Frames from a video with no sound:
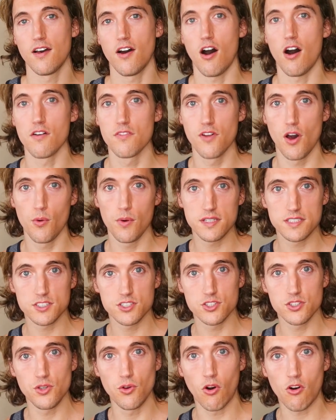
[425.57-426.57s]
Although
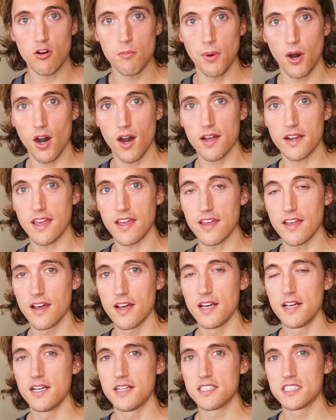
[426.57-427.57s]
it's your body,
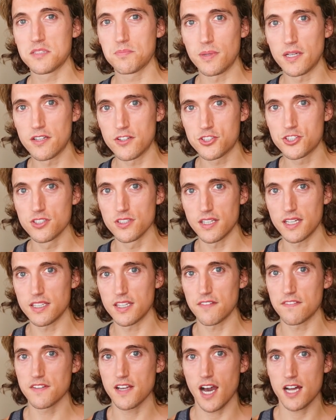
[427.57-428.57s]
spiritually,
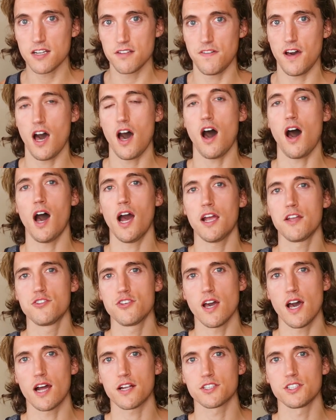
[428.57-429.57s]
they've kind of
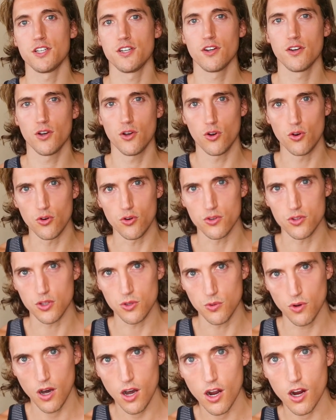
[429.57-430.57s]
hijacked who
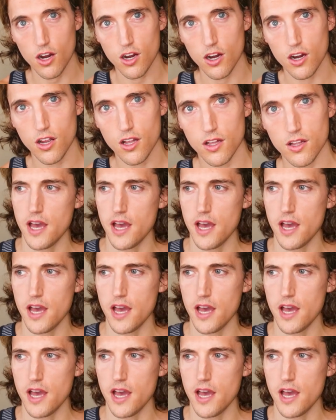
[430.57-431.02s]
you are.